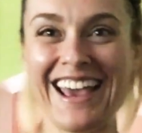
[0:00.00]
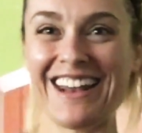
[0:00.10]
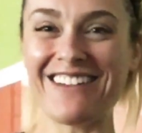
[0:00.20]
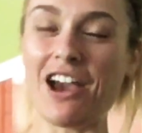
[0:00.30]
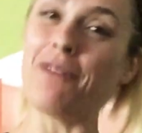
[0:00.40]

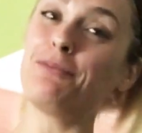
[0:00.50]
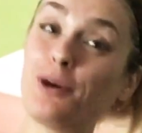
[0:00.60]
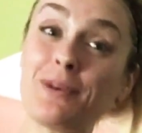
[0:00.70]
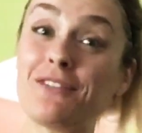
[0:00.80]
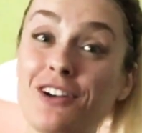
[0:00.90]
Anyway, hope
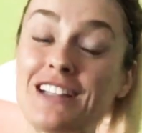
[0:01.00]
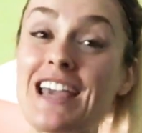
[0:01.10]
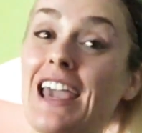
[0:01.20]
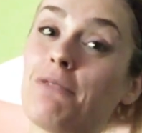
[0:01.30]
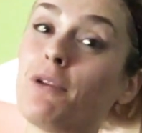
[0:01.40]
you have a great
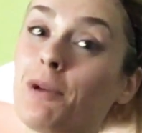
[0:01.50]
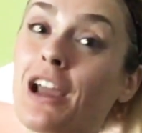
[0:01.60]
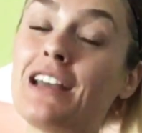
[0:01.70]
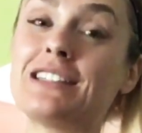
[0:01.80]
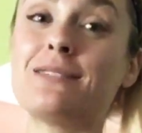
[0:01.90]
day. Remember,
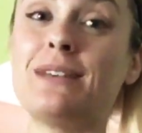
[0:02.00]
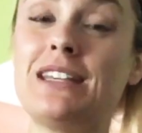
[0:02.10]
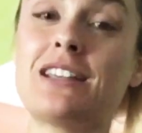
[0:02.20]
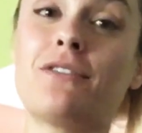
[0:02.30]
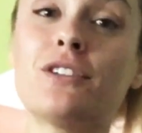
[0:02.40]
guys, to
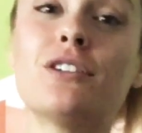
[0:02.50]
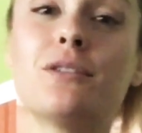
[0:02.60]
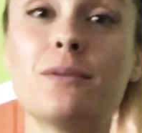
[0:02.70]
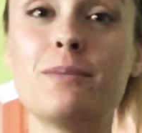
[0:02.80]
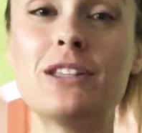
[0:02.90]
be tougher,
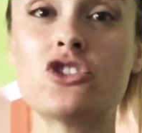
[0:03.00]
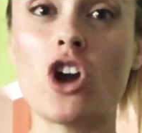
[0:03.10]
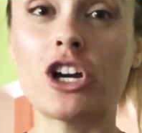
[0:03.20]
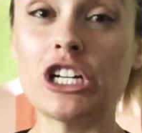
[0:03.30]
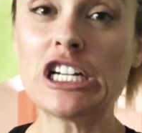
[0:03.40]
be
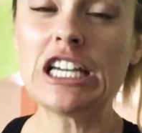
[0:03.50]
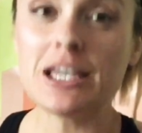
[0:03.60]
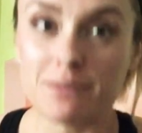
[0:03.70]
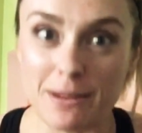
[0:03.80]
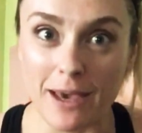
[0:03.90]
stronger,
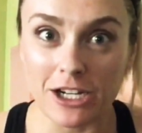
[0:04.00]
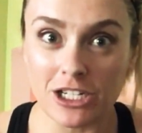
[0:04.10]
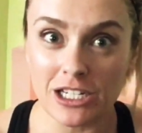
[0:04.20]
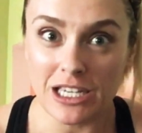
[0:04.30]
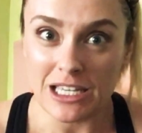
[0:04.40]
be
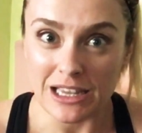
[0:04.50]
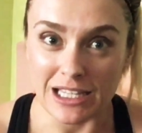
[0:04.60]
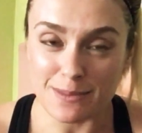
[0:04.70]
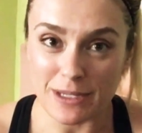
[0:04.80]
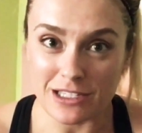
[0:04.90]
better.
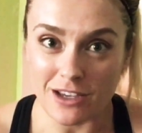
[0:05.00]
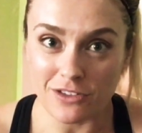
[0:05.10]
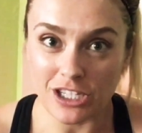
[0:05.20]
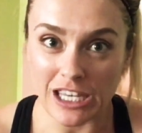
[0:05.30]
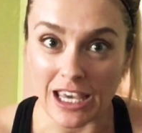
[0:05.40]
Let's be a
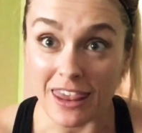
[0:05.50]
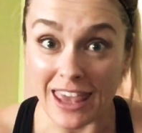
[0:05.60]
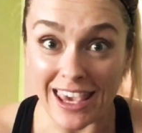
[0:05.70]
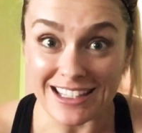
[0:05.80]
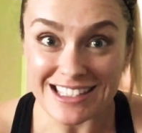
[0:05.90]
tough cookie.
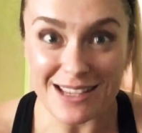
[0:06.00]
Thanks.